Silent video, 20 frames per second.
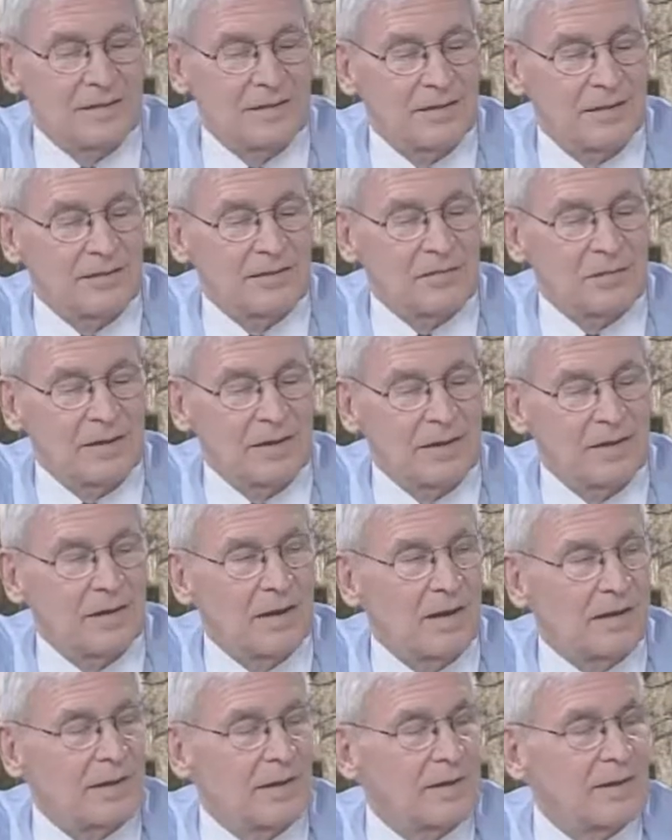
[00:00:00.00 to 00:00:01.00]
enough, we had
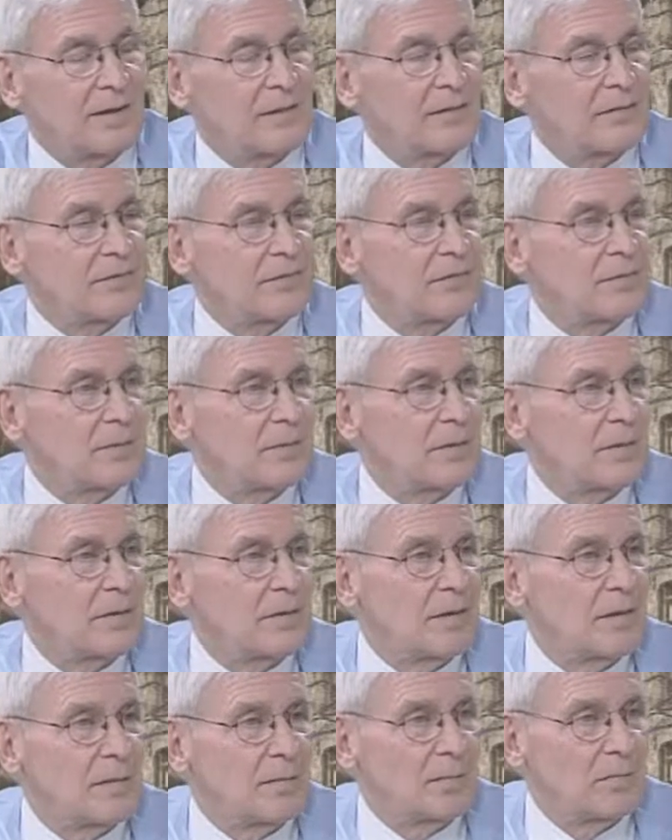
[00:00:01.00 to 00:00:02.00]
gotten a letter from a,
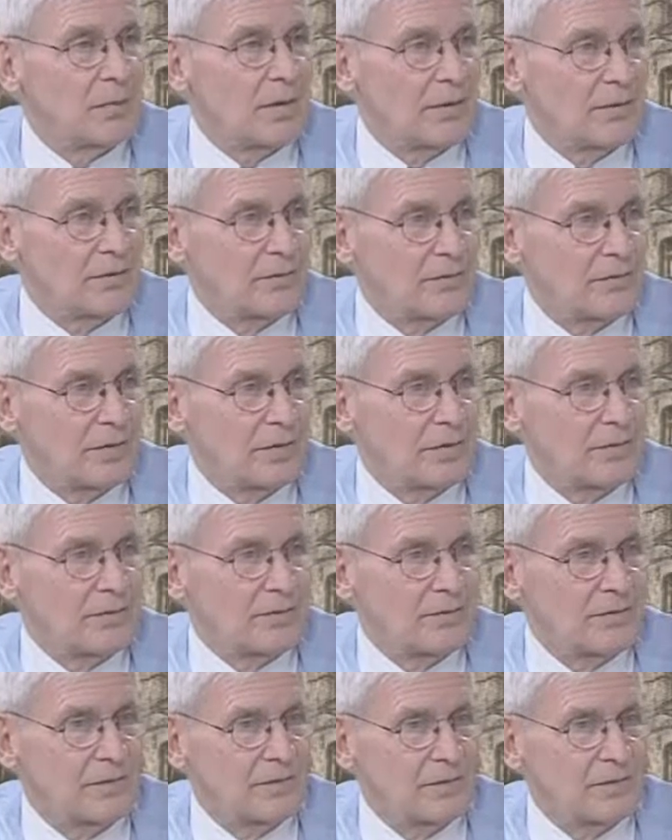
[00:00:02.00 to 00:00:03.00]
a brother of
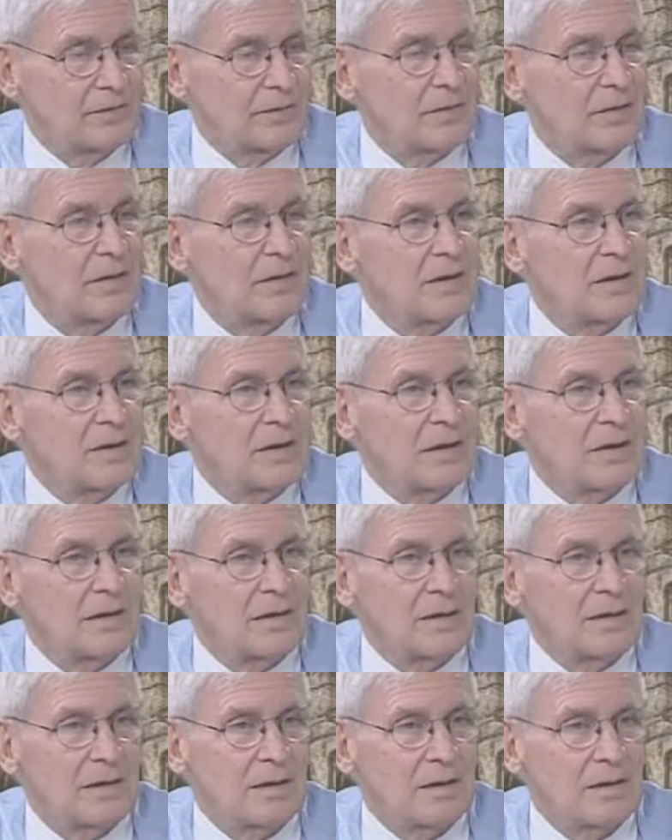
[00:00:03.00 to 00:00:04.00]
his in
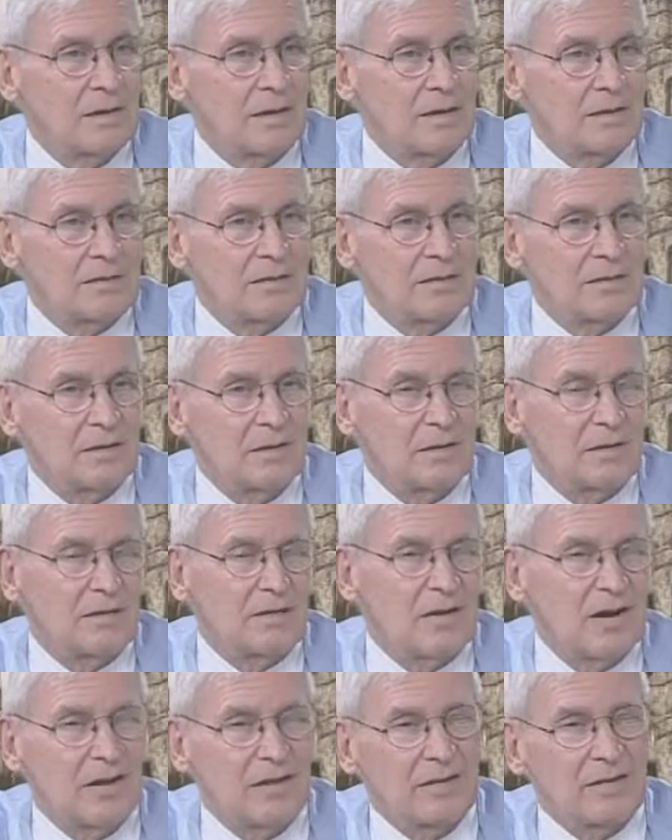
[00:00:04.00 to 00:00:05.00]

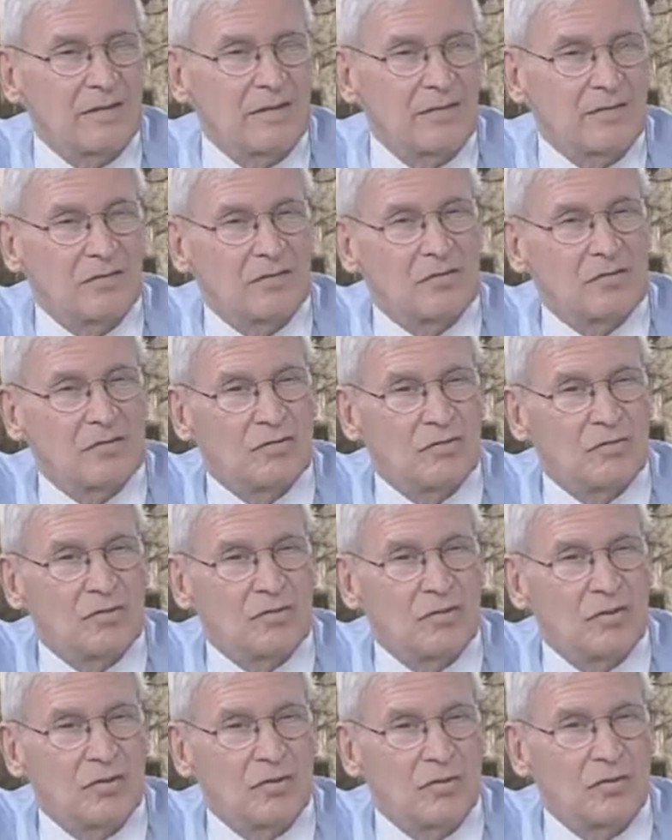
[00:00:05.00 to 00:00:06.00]

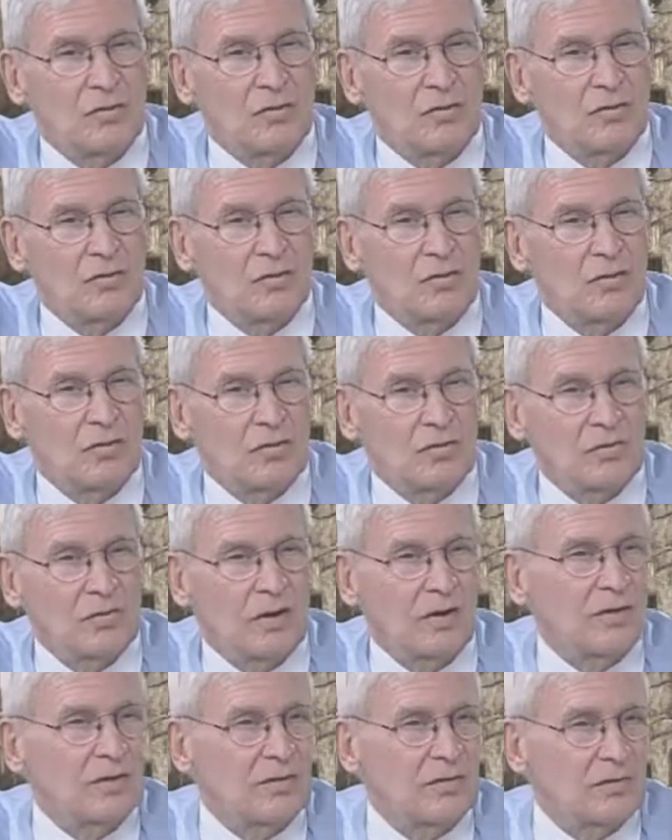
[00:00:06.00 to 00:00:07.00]
1892,
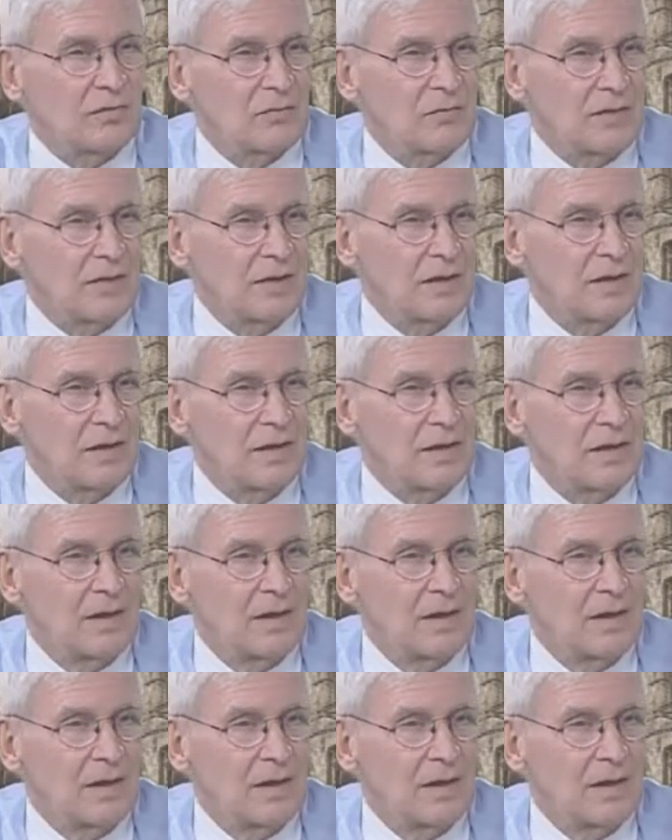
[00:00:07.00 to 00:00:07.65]
93,